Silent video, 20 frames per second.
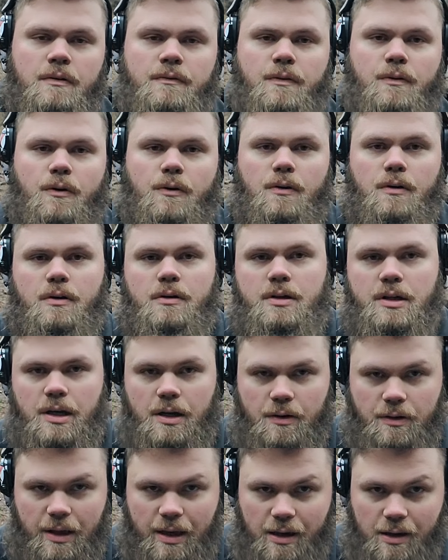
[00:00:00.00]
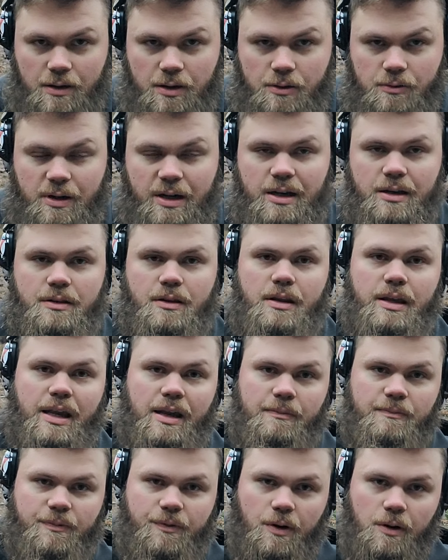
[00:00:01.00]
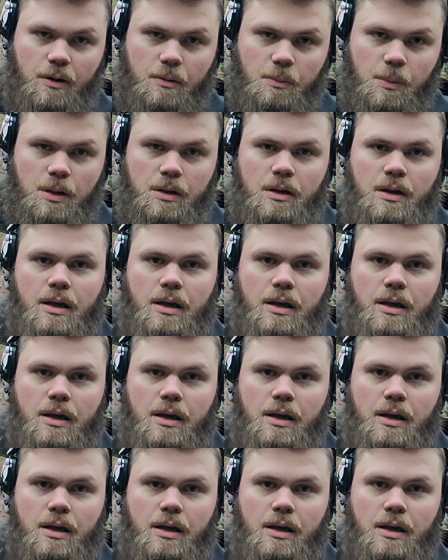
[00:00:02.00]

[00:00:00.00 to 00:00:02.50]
for, you know, the elderly and the infirm.